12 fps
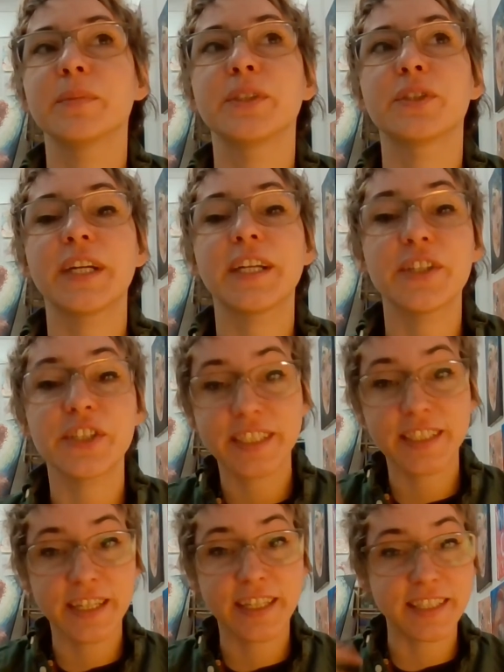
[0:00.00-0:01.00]
So I could
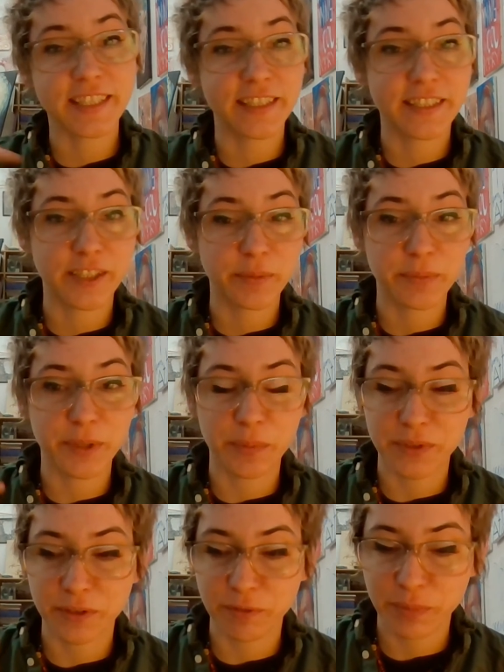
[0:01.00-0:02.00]
just, I see the
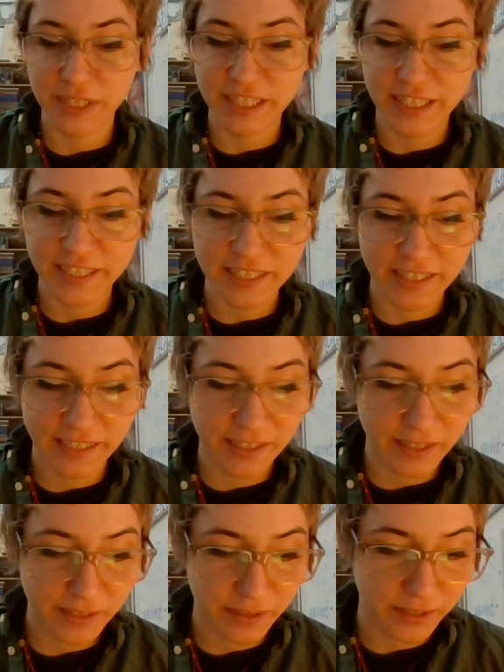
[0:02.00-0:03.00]
symptoms of PTSD,
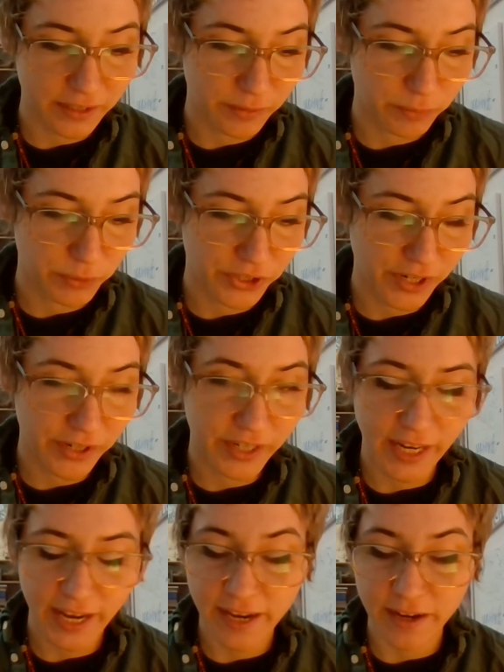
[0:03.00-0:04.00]
which I
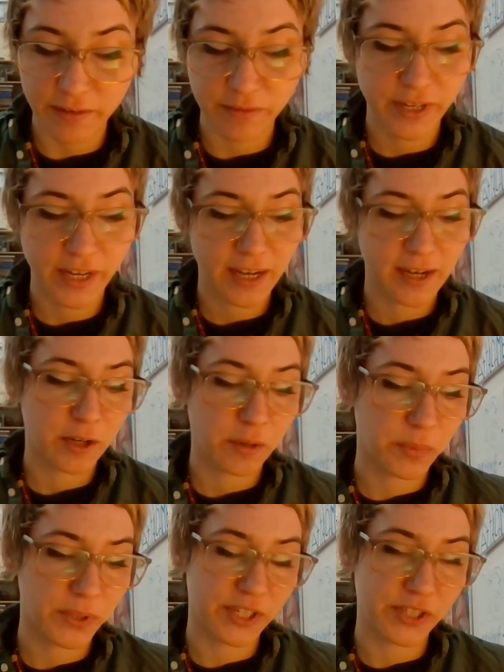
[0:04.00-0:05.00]
already have,
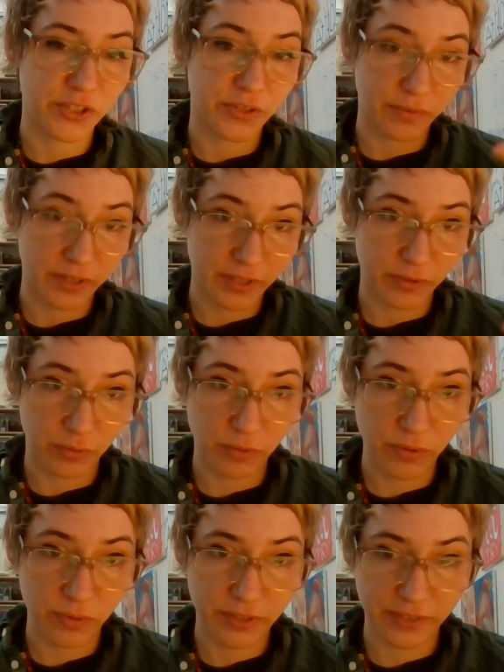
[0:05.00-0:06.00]
but it's
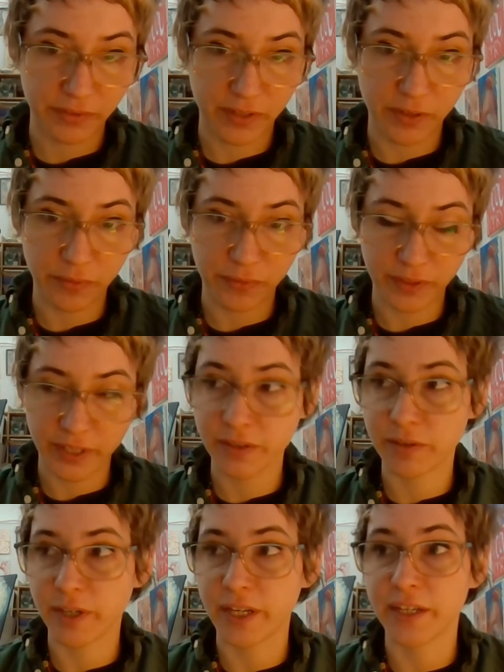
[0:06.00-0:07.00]
on
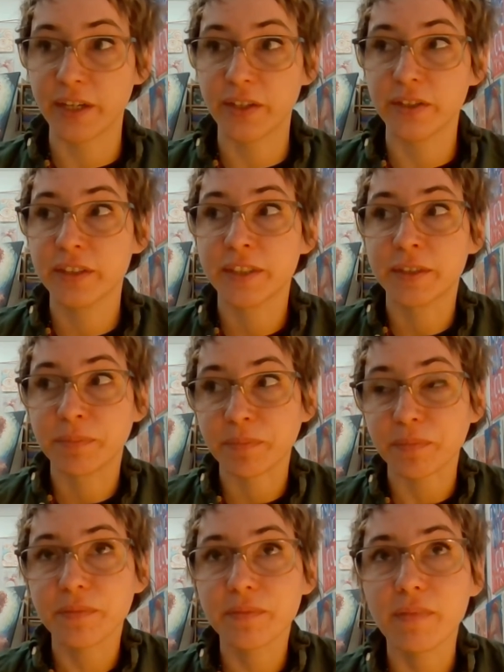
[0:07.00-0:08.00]
flare right now,
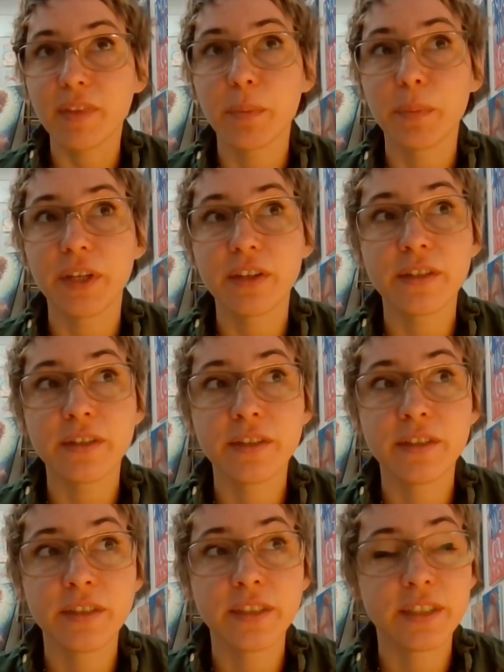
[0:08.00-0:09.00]

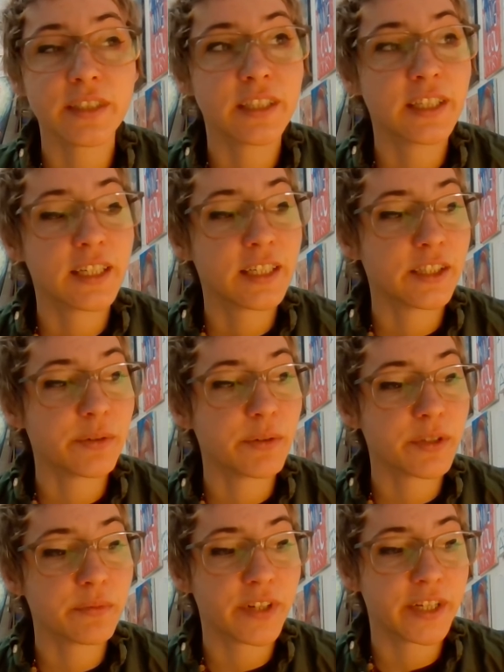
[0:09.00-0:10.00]
because there
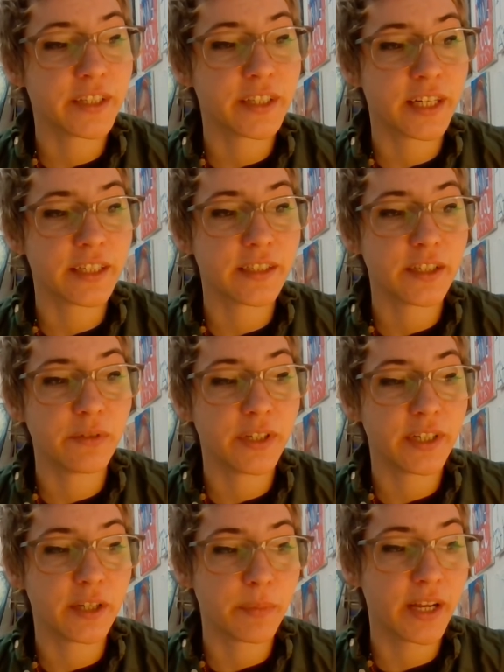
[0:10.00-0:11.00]
was some violent
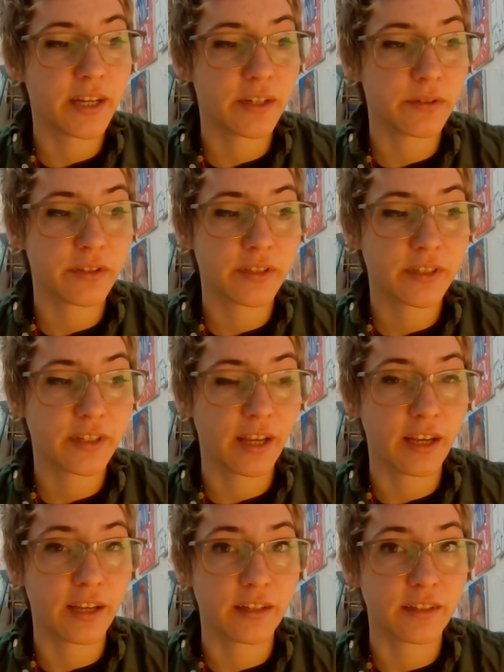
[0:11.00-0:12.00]
activity at my house,
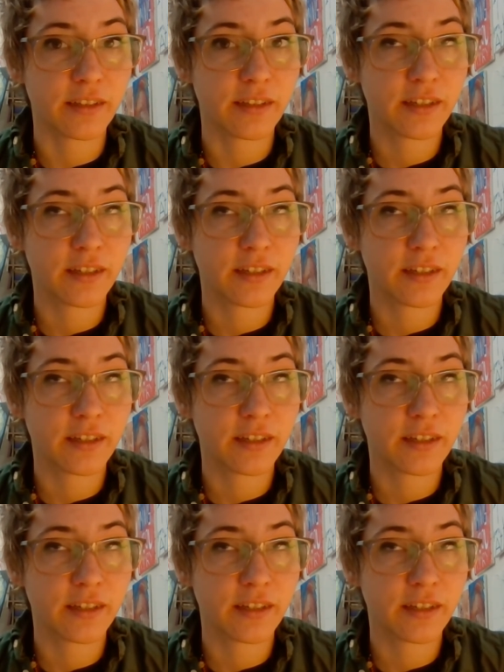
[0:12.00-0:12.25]
and